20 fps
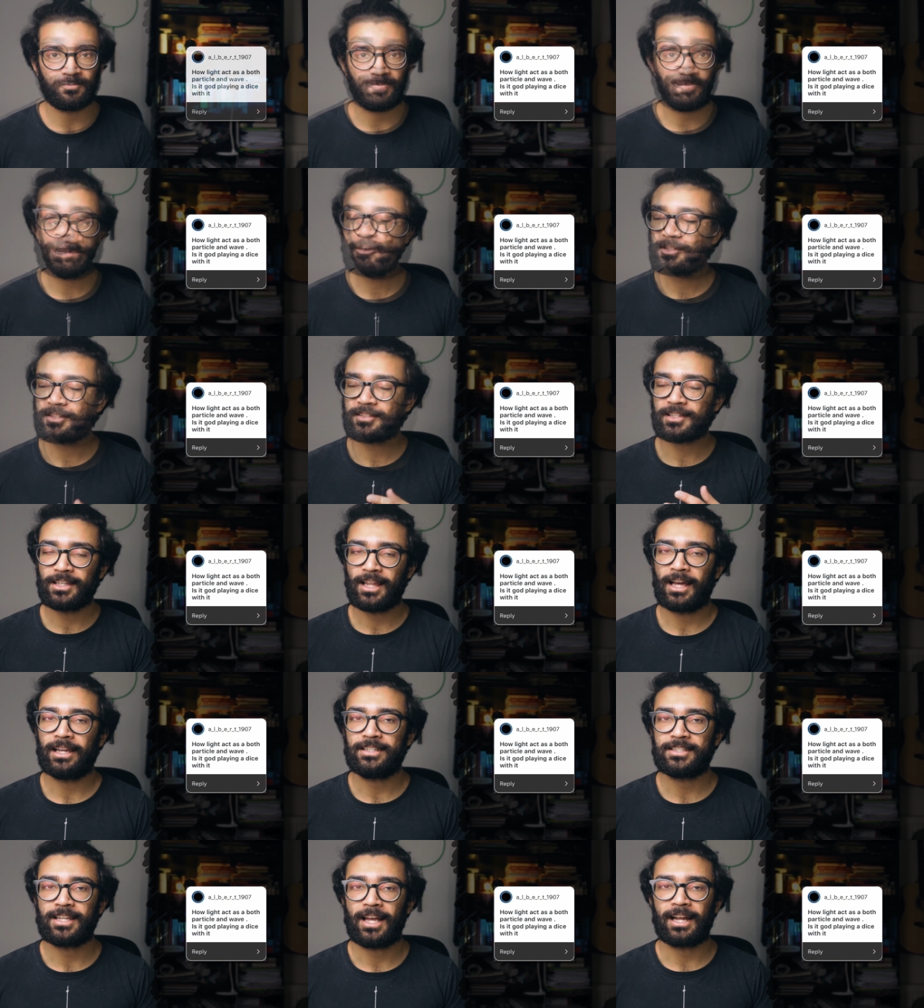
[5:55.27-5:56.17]
How does
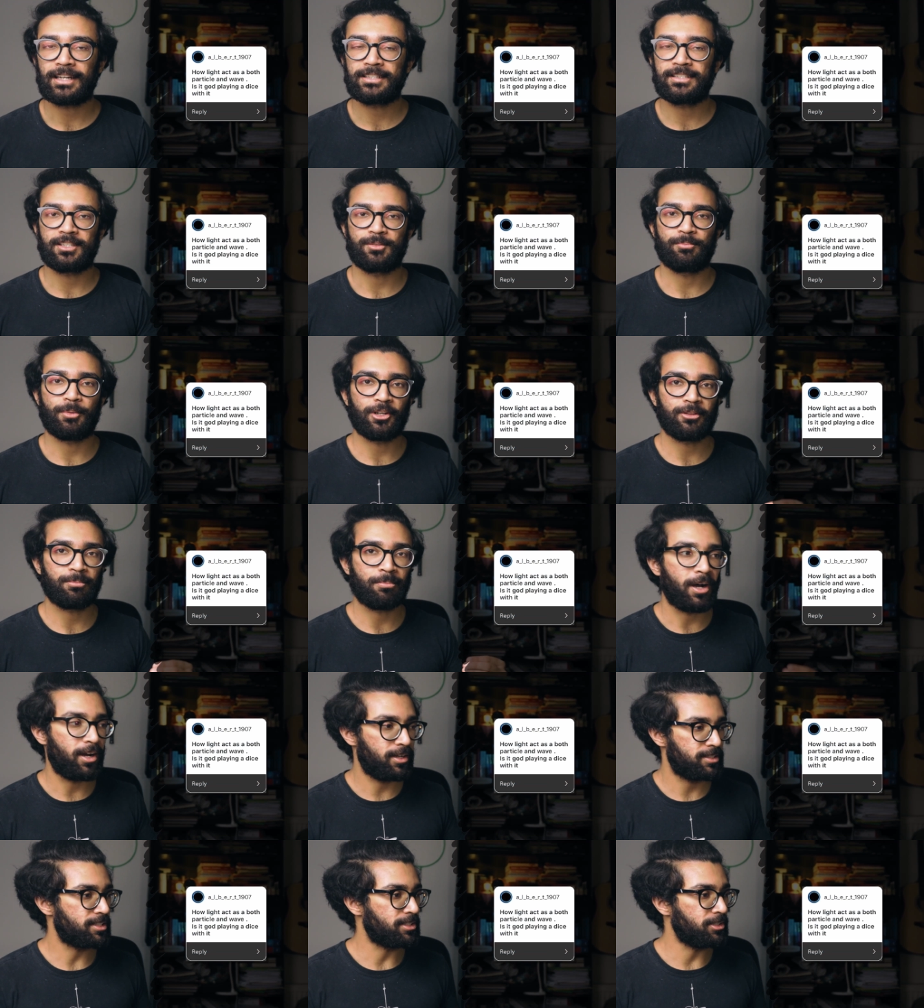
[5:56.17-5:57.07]
light act as both
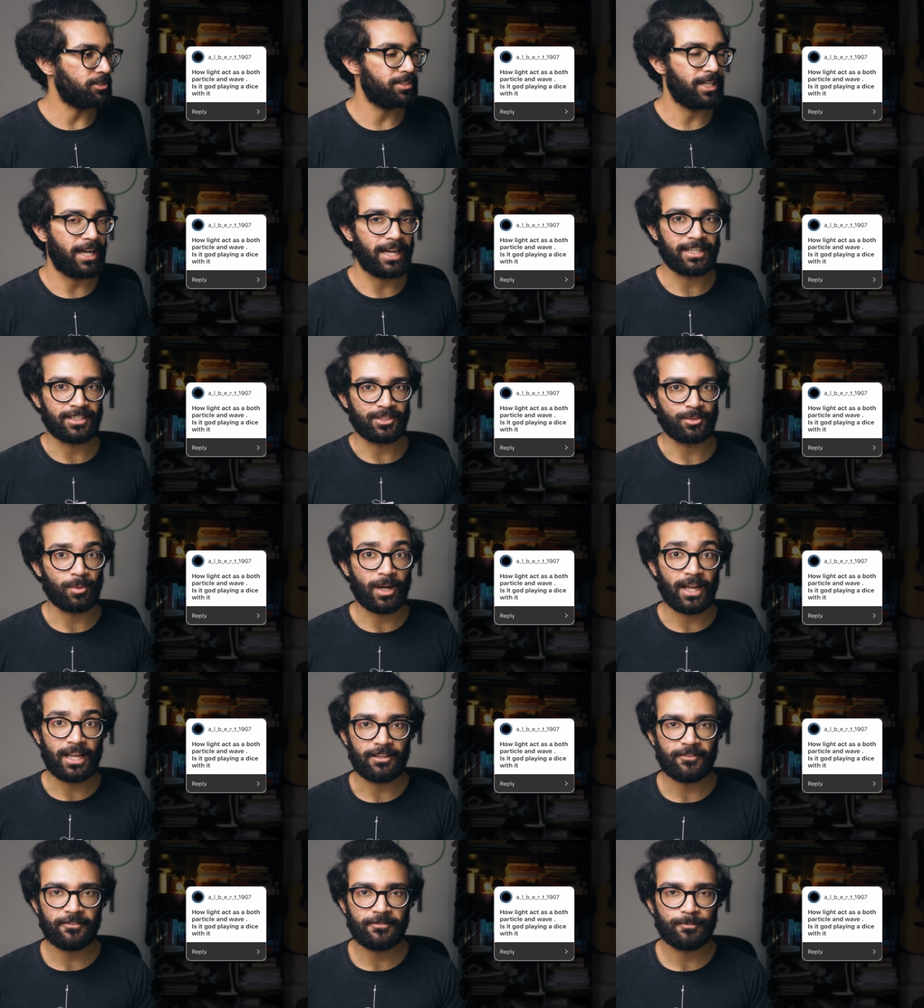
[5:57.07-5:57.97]
particle and
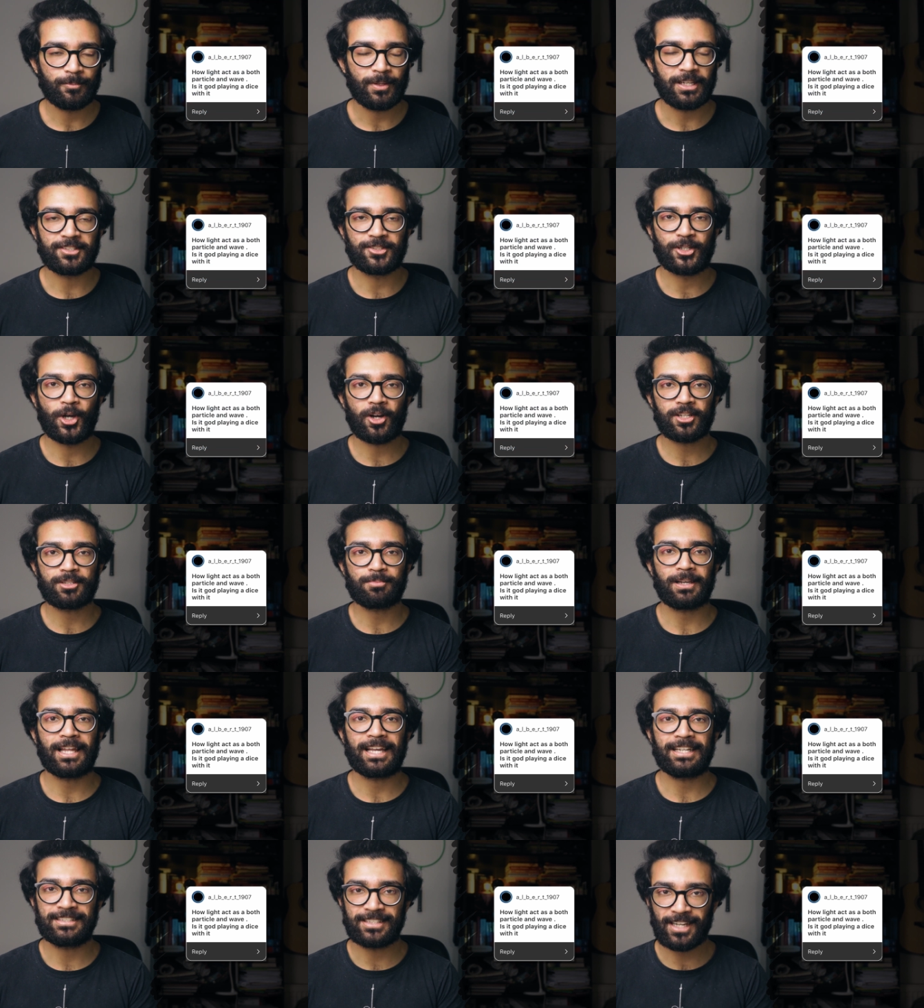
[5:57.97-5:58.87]
wave? Is God
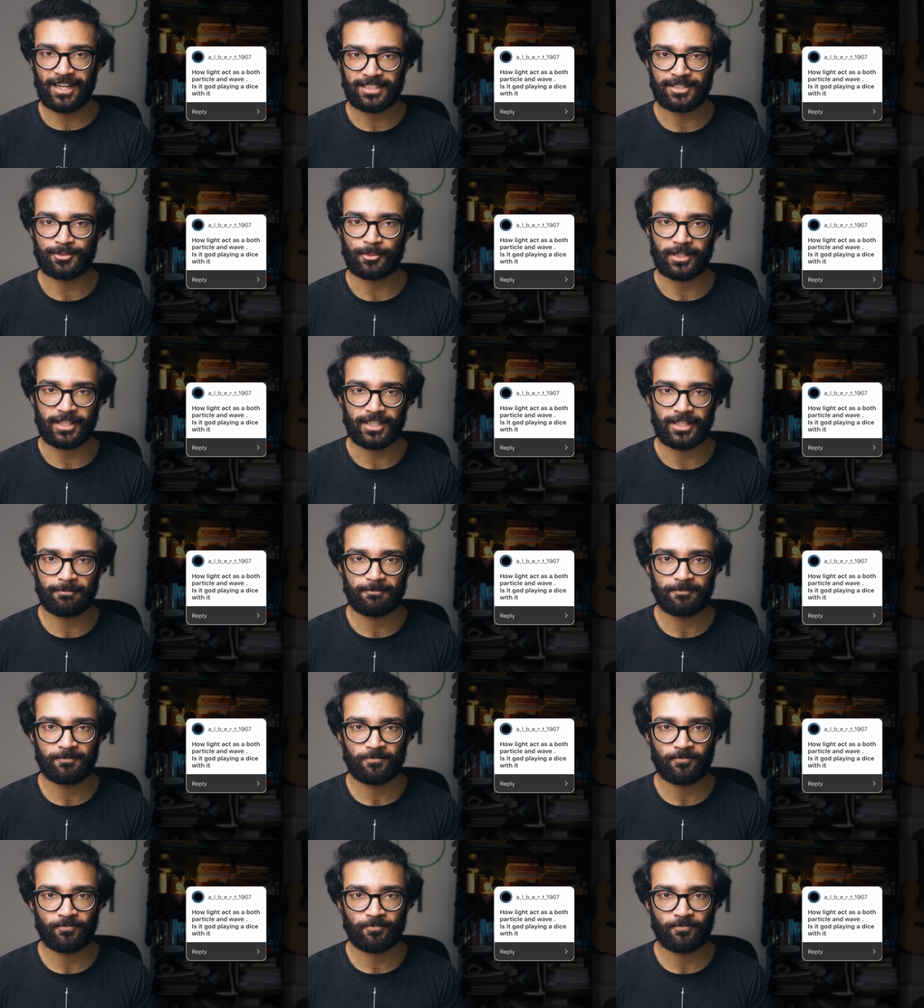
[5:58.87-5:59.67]
playing dice with it?